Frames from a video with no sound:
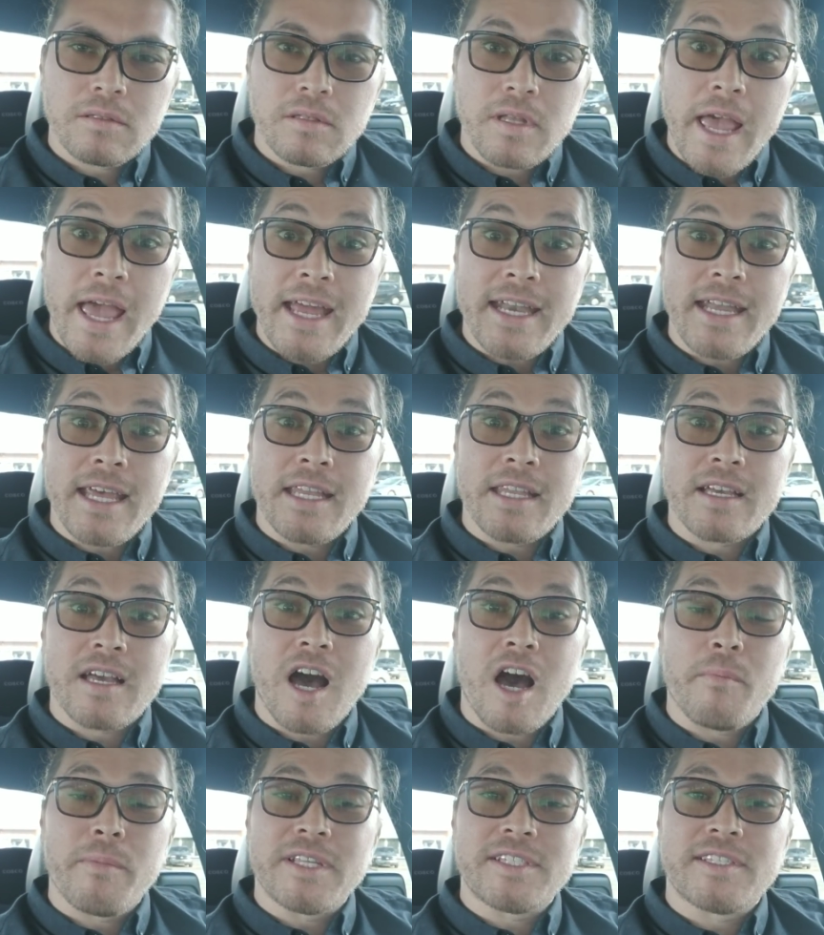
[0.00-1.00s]
And in the
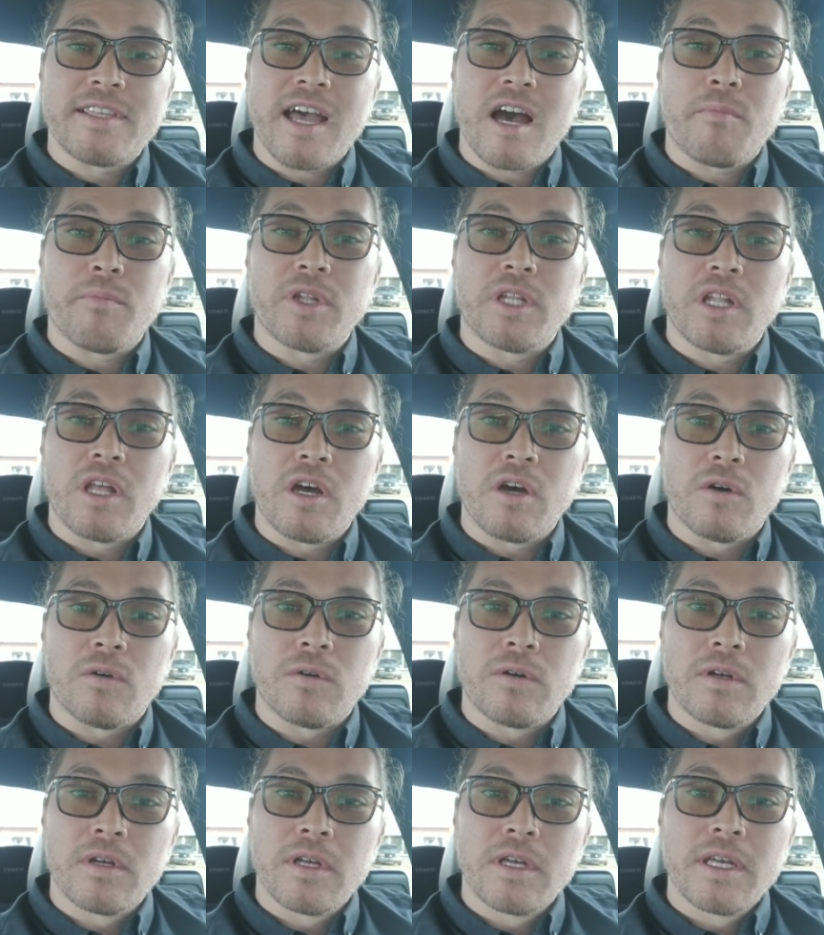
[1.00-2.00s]
comments down below,
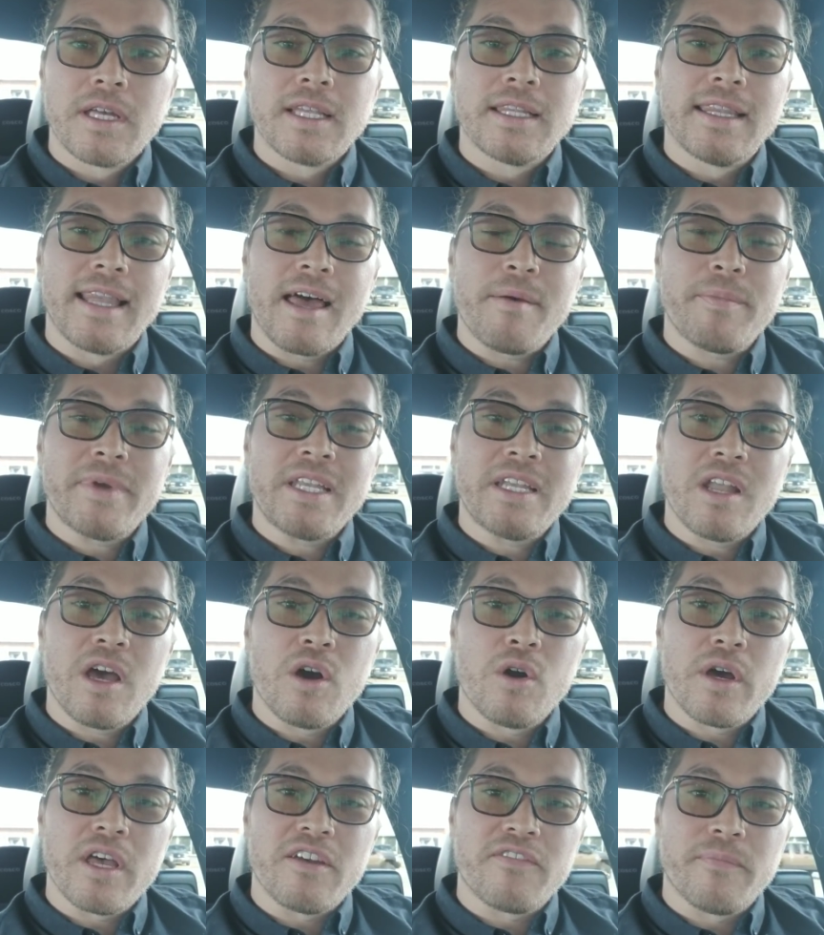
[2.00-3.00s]
let me
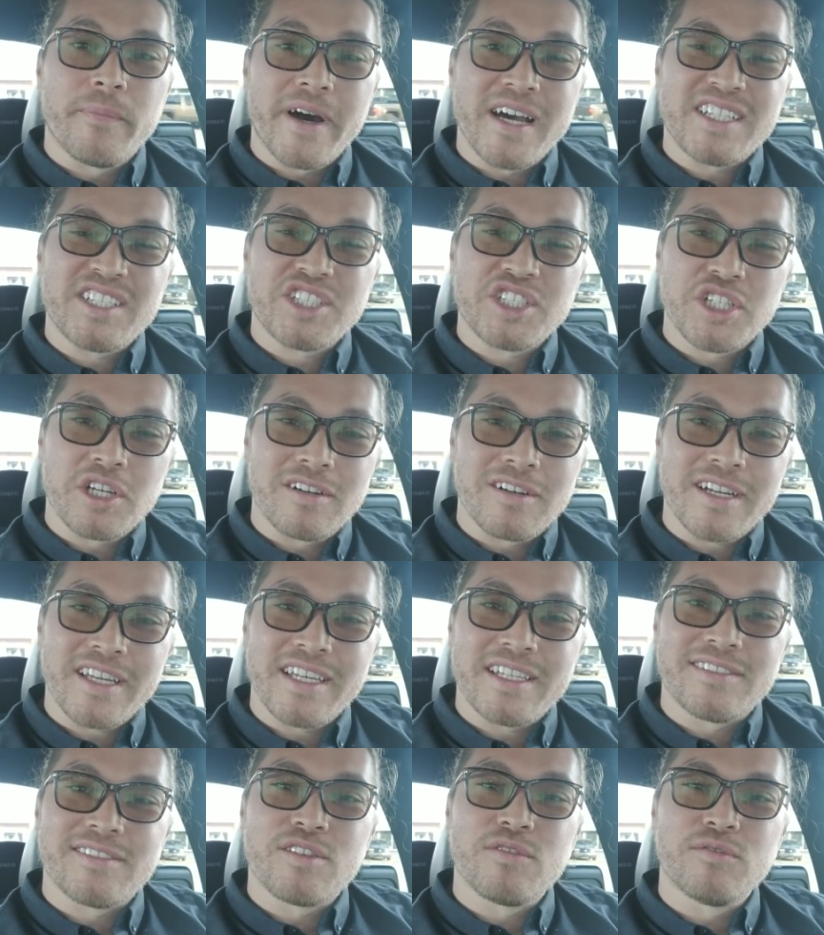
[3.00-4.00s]
know if my shirt
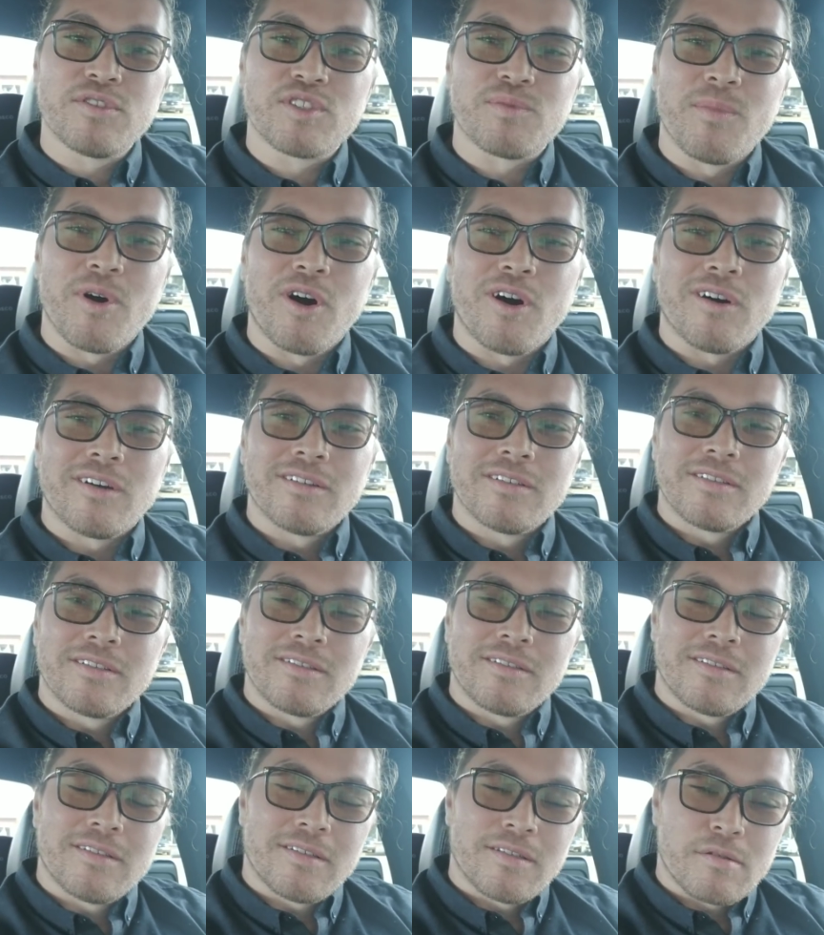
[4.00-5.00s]
is too small
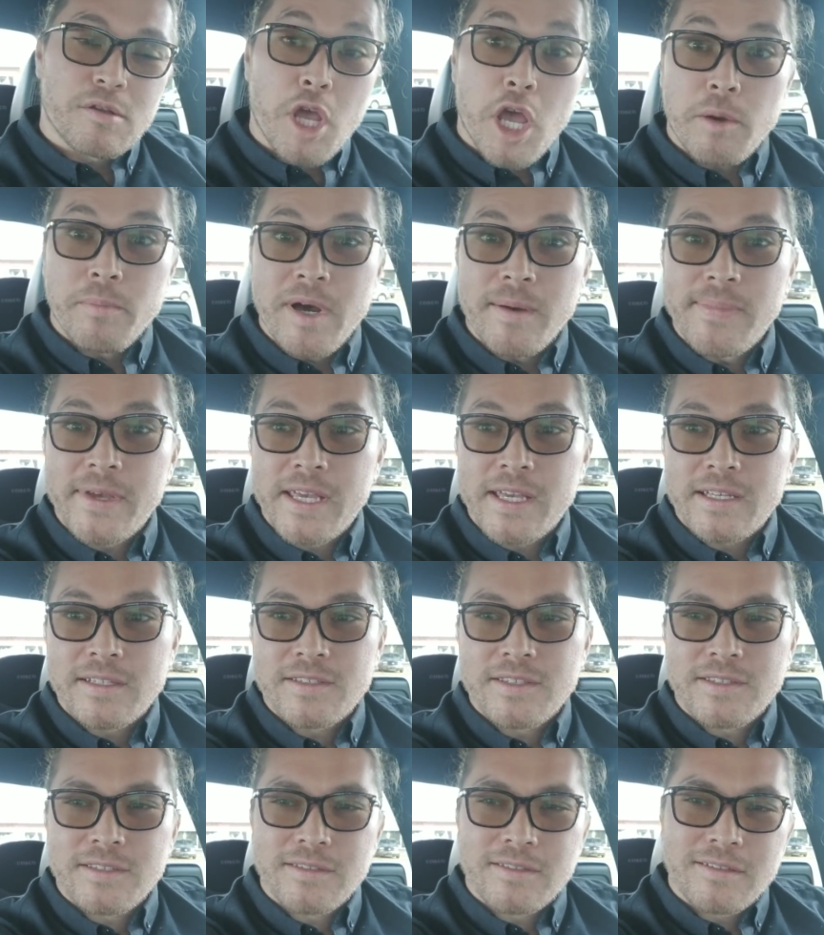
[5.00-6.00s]
and my
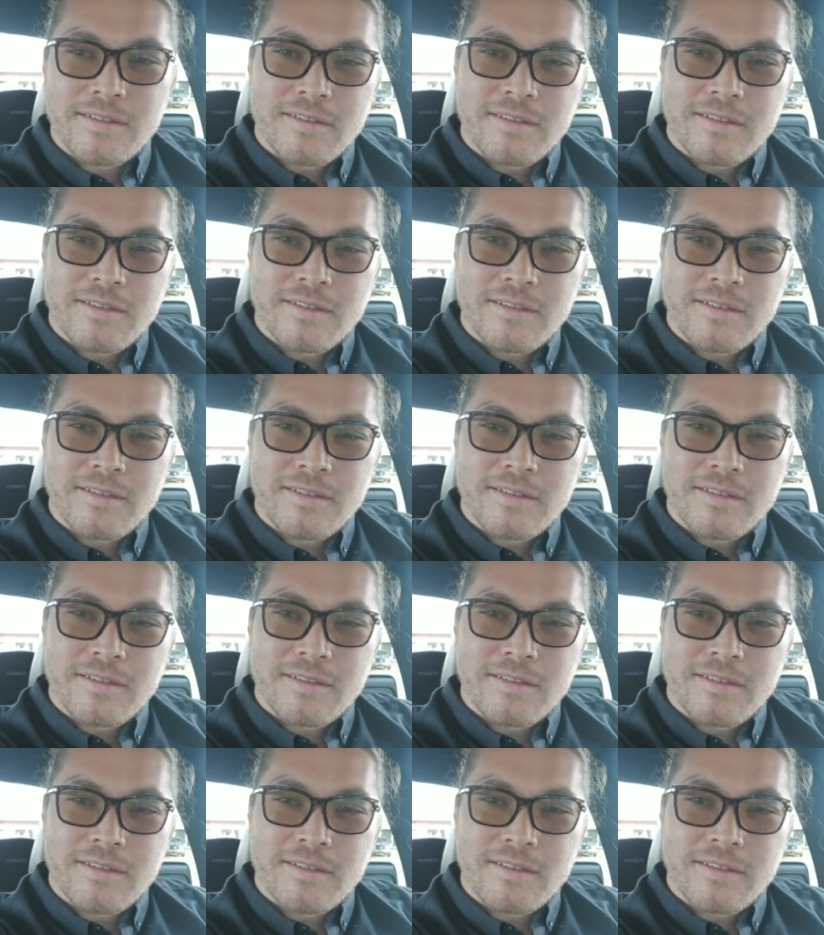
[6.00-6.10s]
pants.